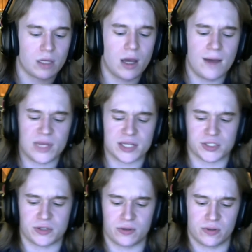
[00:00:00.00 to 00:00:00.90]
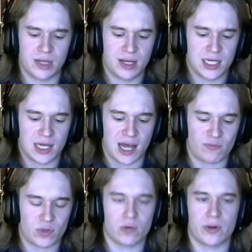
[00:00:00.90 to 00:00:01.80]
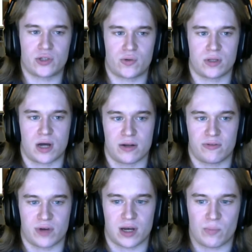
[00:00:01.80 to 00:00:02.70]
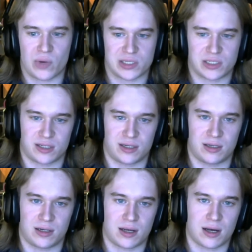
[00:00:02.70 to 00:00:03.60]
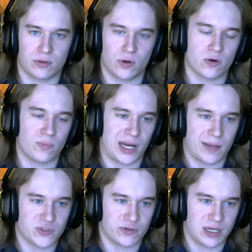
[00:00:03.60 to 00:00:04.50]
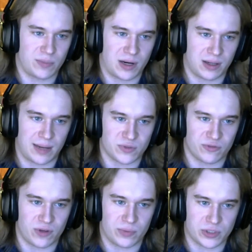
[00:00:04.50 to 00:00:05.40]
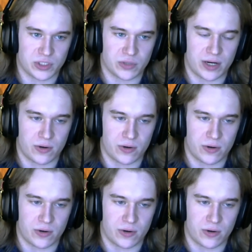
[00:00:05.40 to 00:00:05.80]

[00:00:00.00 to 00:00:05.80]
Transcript: Yeah, so I've been going to a lot of Boston local meetups for independent game developers, so I